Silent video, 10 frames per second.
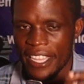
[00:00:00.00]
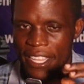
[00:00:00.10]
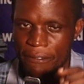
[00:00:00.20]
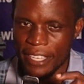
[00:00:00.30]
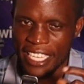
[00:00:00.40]

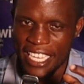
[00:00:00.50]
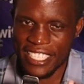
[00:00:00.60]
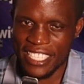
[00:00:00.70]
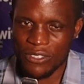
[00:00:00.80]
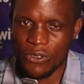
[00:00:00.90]
The fatty
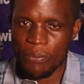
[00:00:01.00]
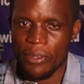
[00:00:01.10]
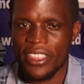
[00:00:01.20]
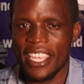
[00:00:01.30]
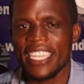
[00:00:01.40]
acids will
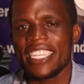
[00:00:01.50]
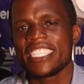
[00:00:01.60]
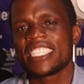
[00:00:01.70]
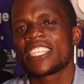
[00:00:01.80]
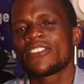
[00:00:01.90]
be then
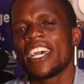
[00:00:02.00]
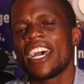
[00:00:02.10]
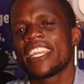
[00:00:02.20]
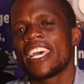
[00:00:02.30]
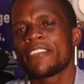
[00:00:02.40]
distilled
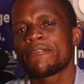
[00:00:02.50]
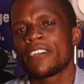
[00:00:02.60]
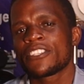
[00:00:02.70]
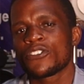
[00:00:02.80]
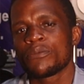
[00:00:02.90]
under a
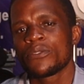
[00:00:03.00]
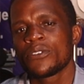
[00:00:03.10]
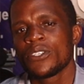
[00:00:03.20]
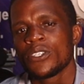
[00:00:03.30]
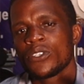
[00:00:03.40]
vacuum
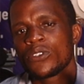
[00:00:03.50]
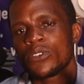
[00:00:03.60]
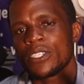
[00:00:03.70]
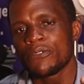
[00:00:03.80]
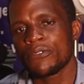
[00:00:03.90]

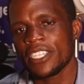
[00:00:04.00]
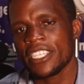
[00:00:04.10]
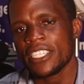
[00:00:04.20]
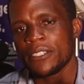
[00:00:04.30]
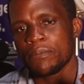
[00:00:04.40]
to
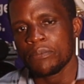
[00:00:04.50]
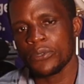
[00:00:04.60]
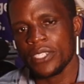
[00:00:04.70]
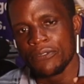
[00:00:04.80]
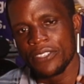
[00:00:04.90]
effect
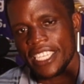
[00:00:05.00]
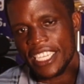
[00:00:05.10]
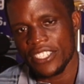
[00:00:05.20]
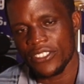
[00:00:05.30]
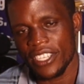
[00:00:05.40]

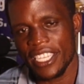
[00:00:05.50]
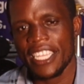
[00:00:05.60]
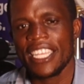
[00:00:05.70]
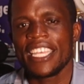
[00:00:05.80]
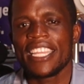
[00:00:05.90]
purification.
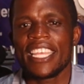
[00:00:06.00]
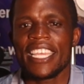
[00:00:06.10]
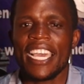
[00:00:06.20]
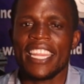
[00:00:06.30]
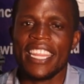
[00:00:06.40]

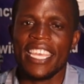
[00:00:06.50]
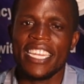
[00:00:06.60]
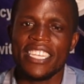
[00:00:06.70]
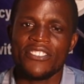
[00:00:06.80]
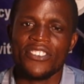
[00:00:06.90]
They are
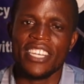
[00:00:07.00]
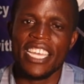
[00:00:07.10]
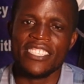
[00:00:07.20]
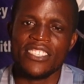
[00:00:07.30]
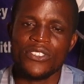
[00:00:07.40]
then
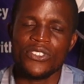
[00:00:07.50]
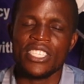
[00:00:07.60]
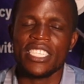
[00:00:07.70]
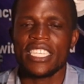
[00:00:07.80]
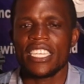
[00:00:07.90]
neutralized
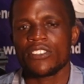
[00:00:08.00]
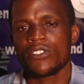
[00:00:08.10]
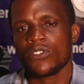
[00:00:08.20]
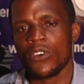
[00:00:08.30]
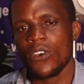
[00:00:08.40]
using a
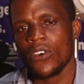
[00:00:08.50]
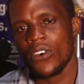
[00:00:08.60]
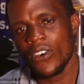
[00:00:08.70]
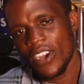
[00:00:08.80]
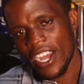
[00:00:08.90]
strong
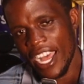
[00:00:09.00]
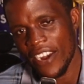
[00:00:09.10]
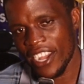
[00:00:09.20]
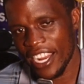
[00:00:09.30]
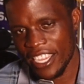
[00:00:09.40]

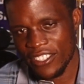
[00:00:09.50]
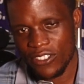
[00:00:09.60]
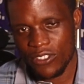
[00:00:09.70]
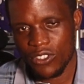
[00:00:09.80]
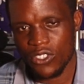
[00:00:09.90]
alkaline
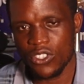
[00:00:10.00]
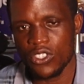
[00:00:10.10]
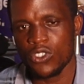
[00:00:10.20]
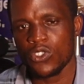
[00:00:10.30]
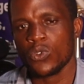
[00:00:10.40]
solution,
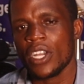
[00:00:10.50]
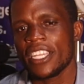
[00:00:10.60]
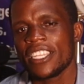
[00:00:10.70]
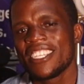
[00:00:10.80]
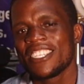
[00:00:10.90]

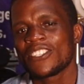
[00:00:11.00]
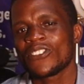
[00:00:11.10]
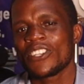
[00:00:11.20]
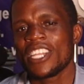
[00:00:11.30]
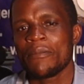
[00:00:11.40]
usually
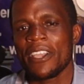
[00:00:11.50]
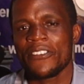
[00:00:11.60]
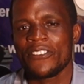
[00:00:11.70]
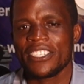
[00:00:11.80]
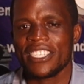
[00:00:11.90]
sodium
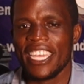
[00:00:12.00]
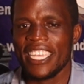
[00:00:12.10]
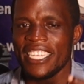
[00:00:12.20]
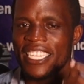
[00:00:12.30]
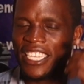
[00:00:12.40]

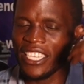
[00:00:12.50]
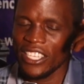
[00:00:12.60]
hydroxide,